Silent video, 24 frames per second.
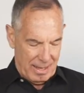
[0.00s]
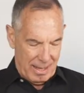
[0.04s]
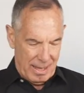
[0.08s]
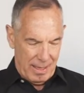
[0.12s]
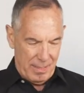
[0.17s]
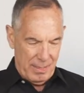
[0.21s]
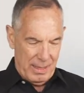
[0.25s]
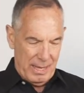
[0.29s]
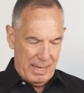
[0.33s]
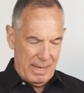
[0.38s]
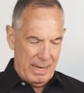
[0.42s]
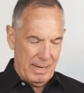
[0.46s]

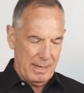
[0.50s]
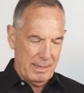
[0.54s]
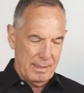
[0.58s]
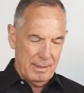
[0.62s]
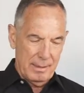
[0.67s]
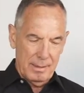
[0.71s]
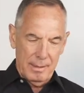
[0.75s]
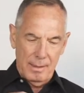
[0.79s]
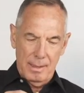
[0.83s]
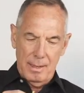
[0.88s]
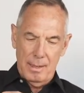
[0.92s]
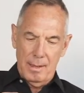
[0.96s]
And then
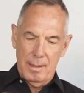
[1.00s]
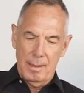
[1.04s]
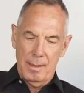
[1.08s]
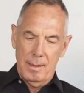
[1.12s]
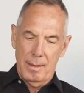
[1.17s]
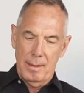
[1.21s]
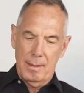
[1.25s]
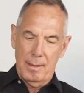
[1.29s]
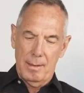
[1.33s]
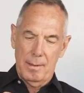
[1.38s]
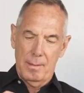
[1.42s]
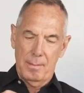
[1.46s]

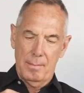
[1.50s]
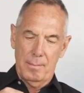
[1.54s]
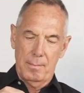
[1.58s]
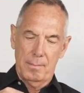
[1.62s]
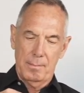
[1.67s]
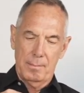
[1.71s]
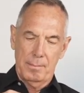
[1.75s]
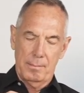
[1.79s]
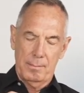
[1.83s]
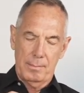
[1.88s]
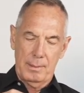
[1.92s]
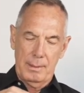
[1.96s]

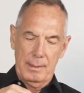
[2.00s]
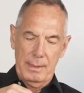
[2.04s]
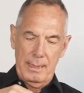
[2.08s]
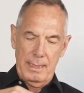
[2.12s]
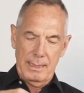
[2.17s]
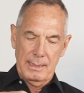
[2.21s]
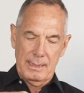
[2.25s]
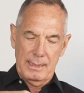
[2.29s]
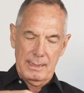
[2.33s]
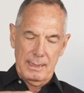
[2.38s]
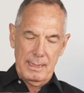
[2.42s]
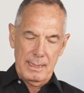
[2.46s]

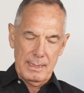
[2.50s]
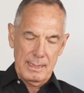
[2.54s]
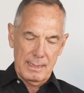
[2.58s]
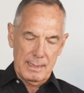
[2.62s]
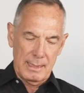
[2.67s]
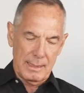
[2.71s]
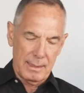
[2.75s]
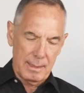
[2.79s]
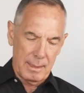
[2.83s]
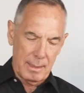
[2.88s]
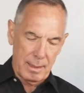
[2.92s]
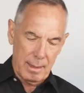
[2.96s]
place
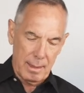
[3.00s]
this.